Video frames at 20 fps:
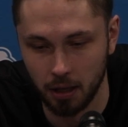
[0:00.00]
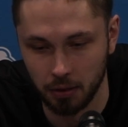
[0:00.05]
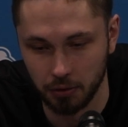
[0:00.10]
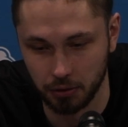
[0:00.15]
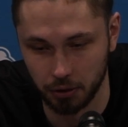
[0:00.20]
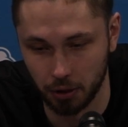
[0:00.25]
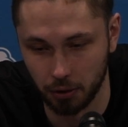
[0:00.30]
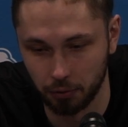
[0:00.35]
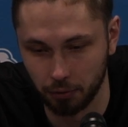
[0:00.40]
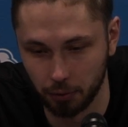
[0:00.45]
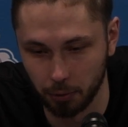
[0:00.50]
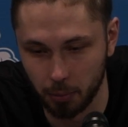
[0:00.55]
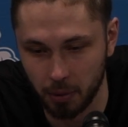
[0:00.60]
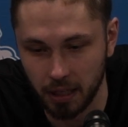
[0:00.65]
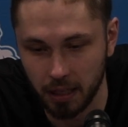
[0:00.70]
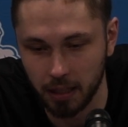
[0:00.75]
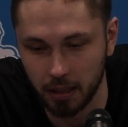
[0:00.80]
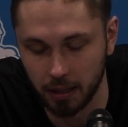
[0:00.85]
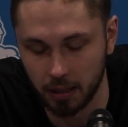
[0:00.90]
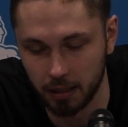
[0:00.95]
So for
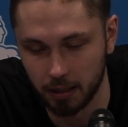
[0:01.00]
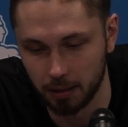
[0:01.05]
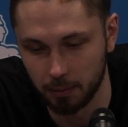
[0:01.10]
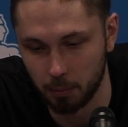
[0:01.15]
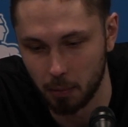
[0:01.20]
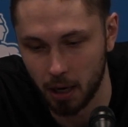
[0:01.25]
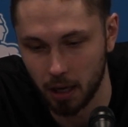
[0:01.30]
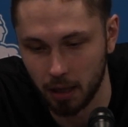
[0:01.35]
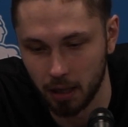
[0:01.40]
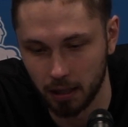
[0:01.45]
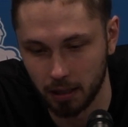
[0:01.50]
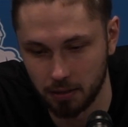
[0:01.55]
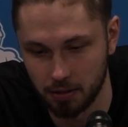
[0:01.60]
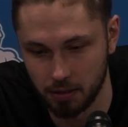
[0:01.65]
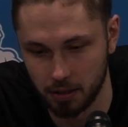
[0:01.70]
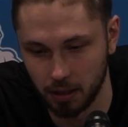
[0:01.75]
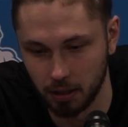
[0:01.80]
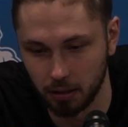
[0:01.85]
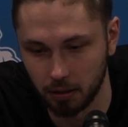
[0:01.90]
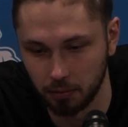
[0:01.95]
me, my
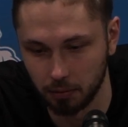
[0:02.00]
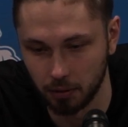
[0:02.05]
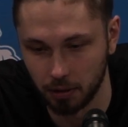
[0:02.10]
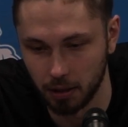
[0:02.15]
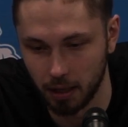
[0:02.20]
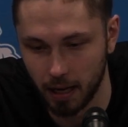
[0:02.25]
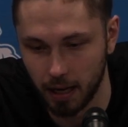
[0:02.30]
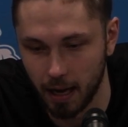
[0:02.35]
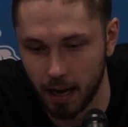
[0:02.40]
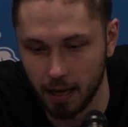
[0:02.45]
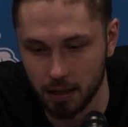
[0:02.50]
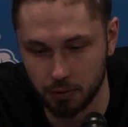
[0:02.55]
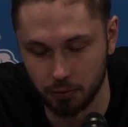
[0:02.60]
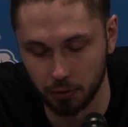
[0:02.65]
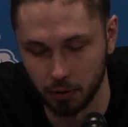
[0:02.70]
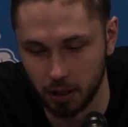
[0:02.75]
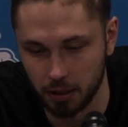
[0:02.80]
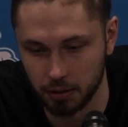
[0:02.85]
legacy at Asheville,